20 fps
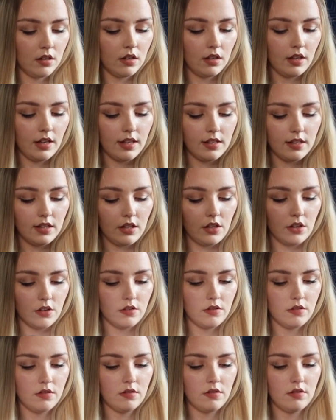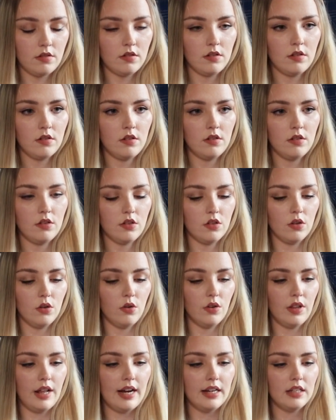Continue.
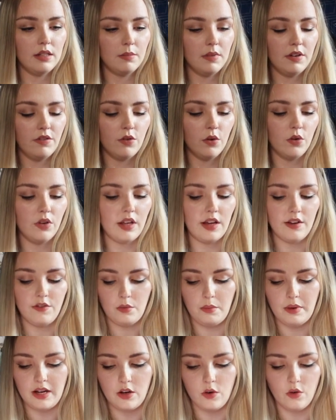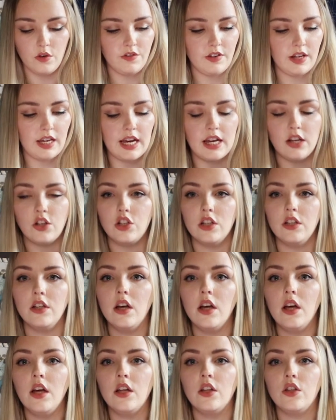So that's my phone giving me a notification
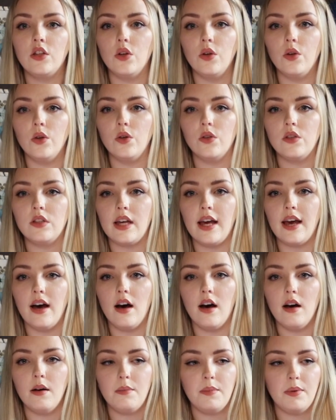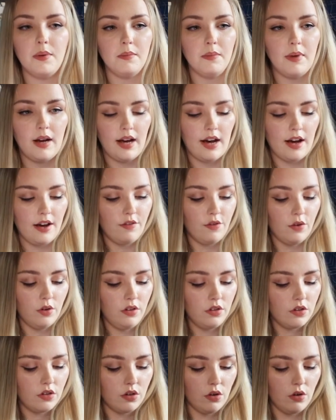to set up my
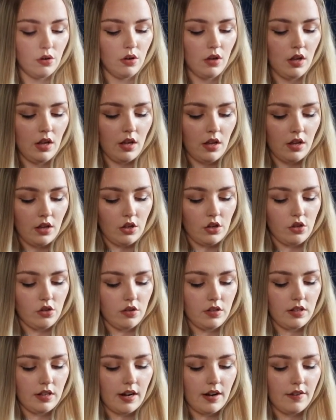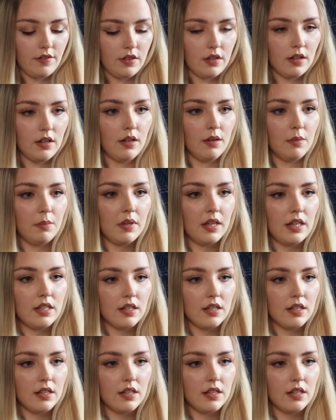iPhone. So you just have to place